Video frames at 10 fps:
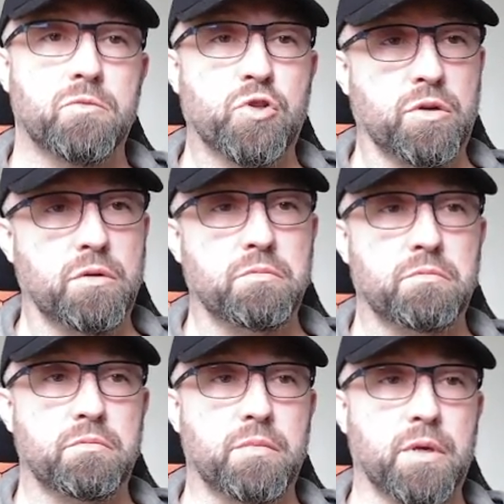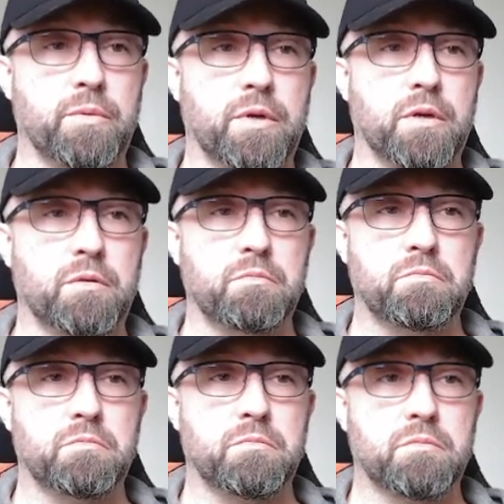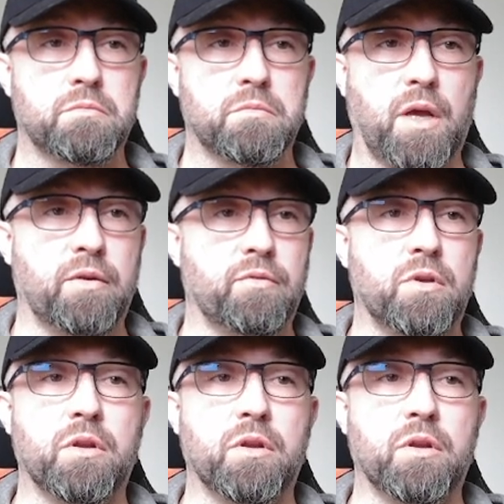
Sure, there we go. I have